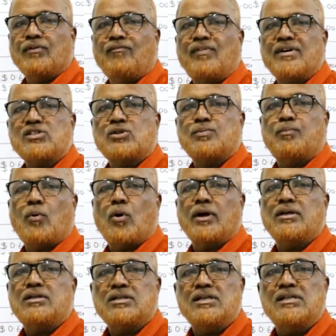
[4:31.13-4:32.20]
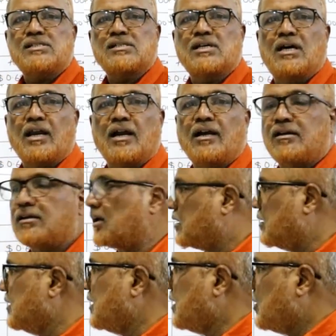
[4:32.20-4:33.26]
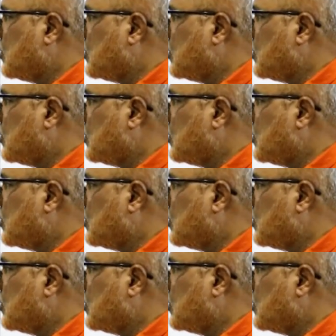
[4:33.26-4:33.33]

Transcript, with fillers: first point is greater.